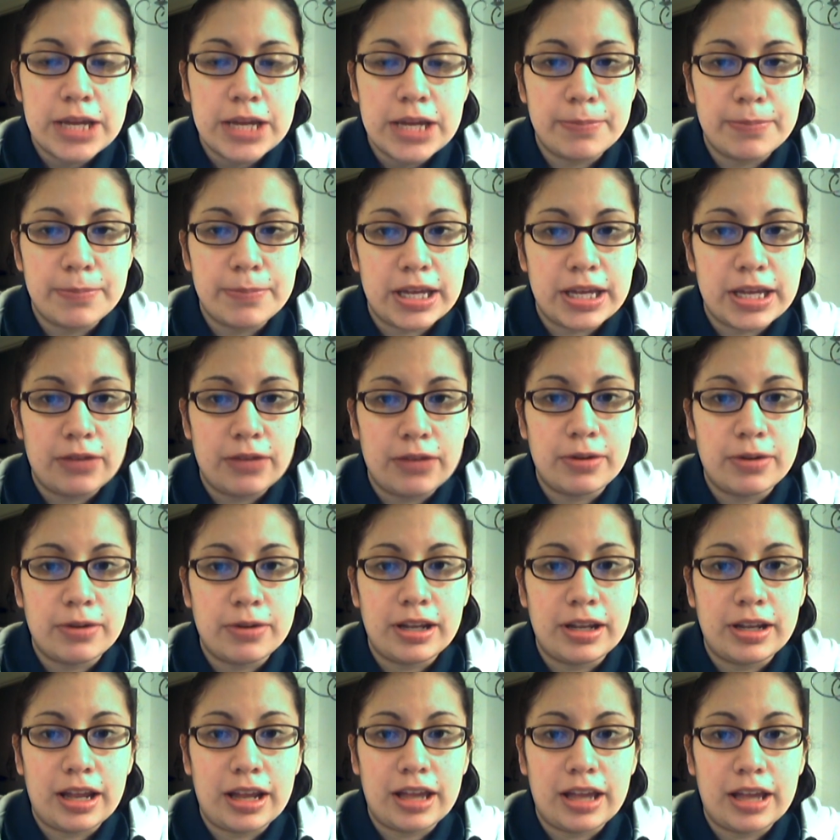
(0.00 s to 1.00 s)
But when
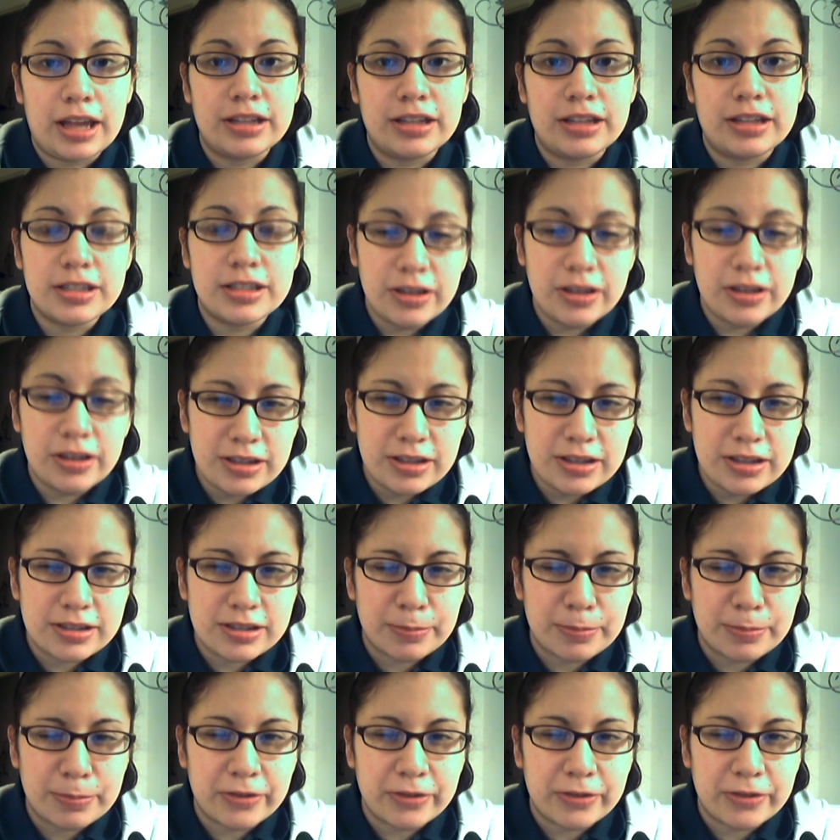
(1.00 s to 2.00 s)
I installed the
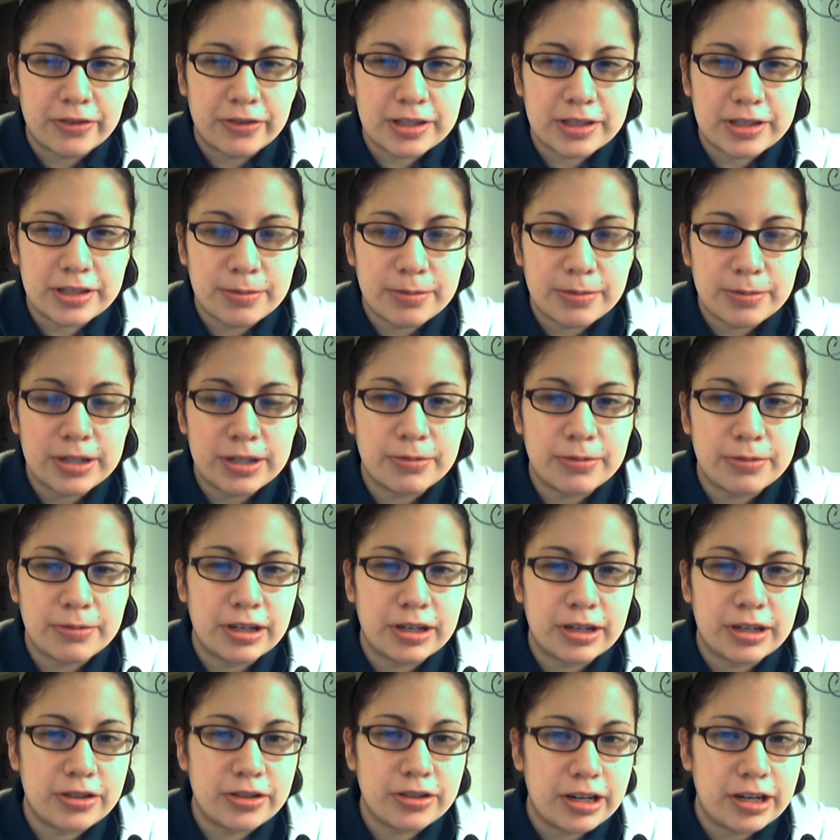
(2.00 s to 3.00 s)
zipper, for some reason when
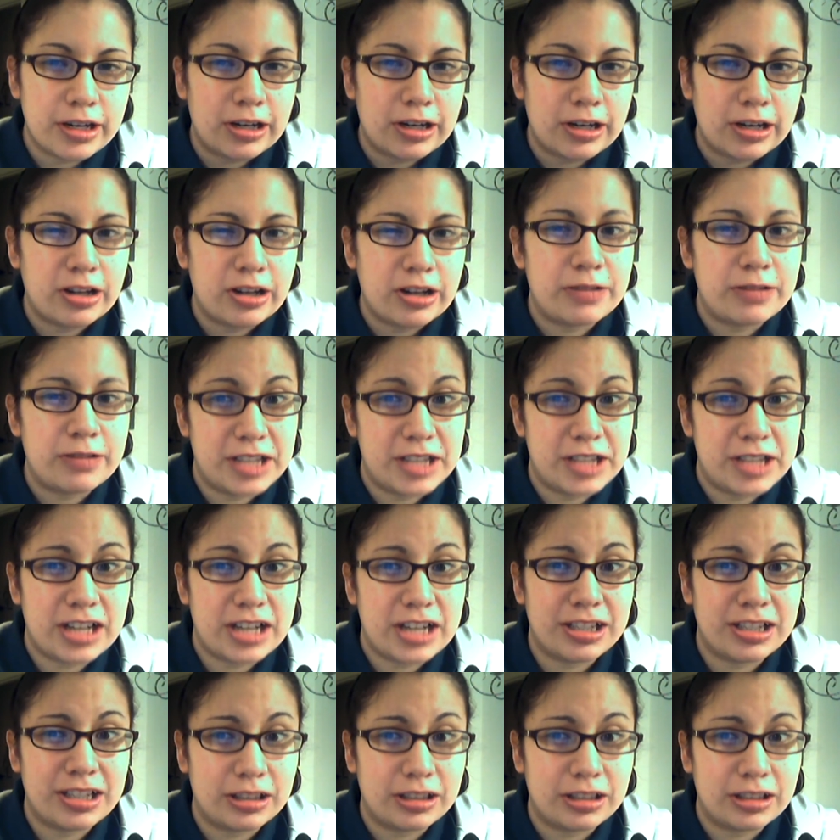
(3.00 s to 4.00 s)
I tried it on, it was
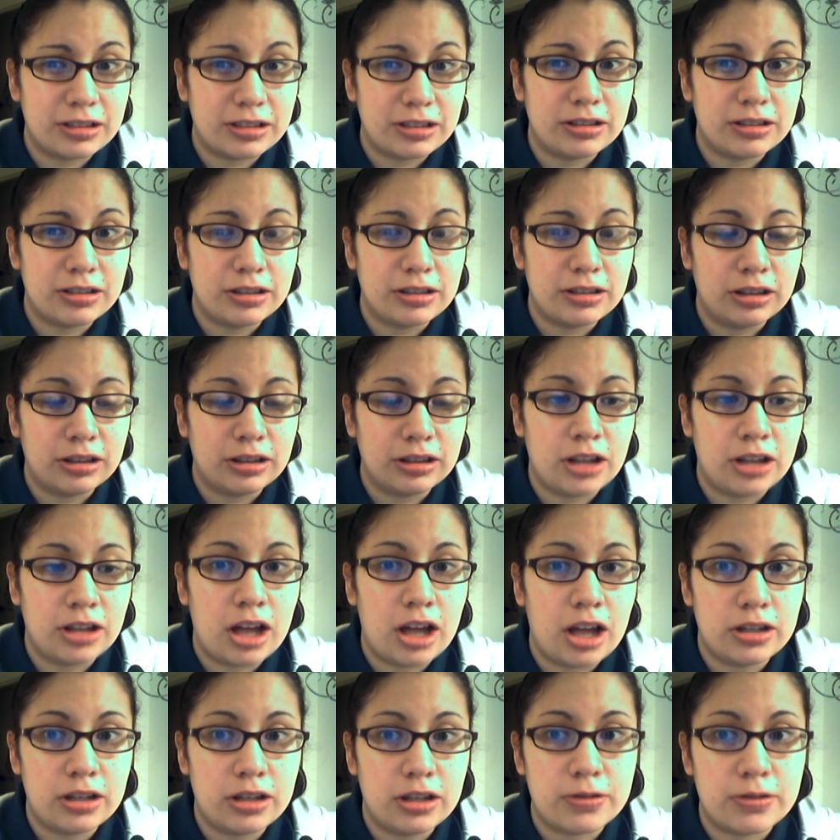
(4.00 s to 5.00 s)
actually a
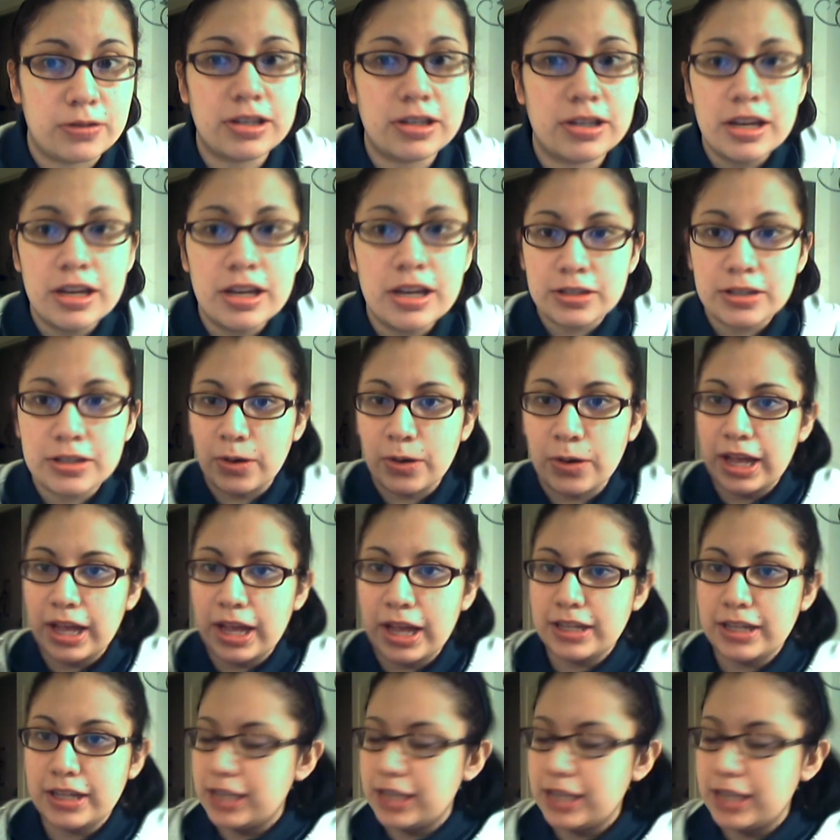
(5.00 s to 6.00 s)
lot loose. So I had
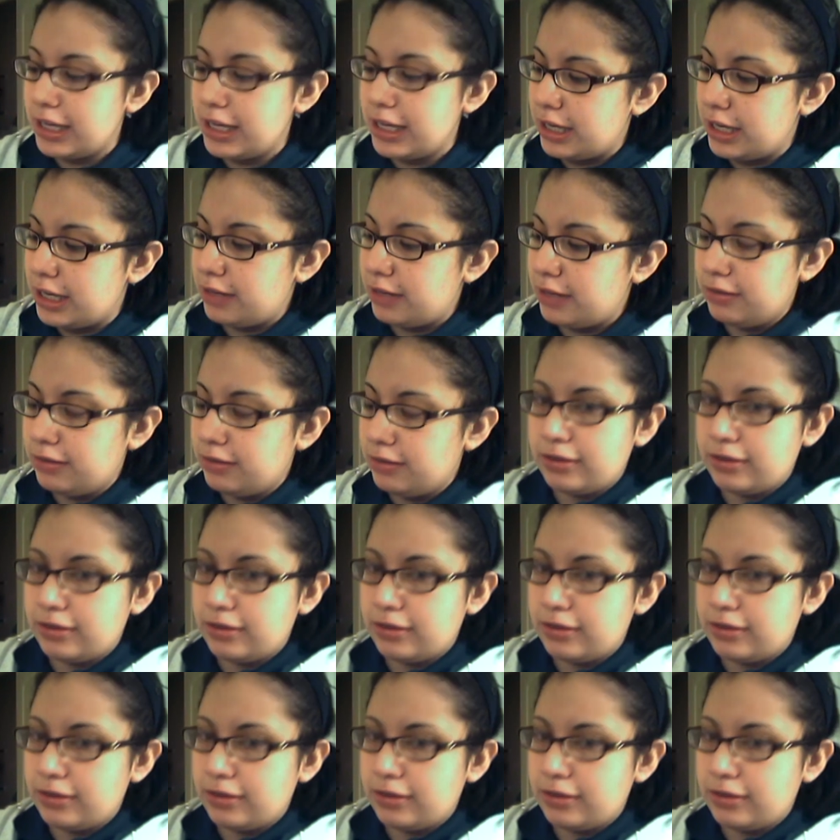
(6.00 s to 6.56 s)
to take it in,